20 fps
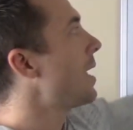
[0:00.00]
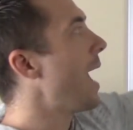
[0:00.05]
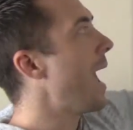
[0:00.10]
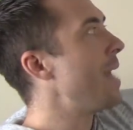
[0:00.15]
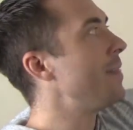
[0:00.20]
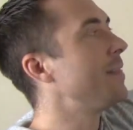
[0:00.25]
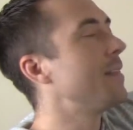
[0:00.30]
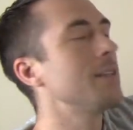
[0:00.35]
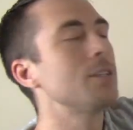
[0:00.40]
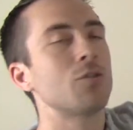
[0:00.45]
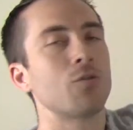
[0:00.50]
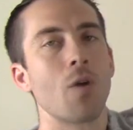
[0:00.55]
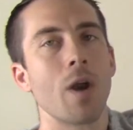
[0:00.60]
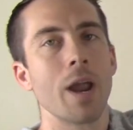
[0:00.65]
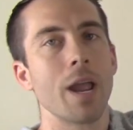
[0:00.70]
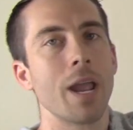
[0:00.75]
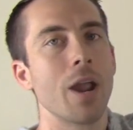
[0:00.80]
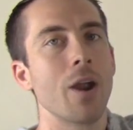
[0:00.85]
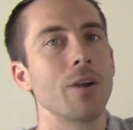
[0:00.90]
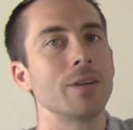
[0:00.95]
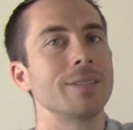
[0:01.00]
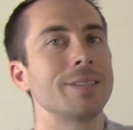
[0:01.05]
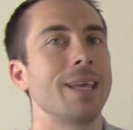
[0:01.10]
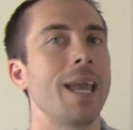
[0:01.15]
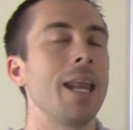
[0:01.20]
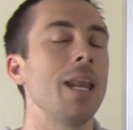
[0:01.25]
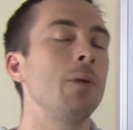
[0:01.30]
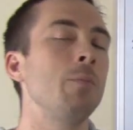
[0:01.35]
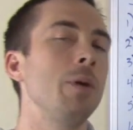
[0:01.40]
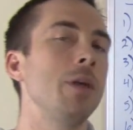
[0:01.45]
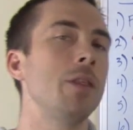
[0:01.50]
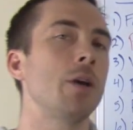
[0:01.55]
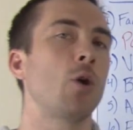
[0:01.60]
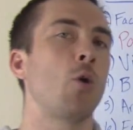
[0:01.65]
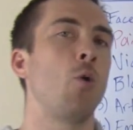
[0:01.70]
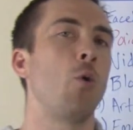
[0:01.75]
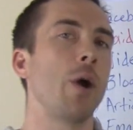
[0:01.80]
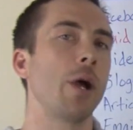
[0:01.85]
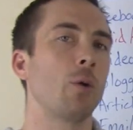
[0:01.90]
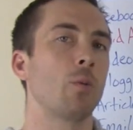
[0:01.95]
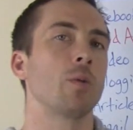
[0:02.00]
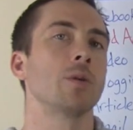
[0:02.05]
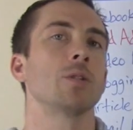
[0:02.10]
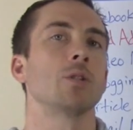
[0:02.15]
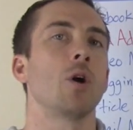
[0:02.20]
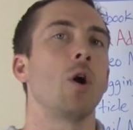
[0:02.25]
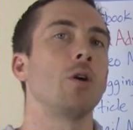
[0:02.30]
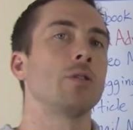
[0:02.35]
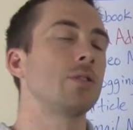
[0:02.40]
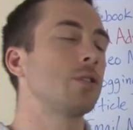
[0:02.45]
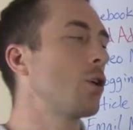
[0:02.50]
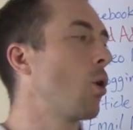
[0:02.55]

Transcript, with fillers: and this right here is getting me the quick results.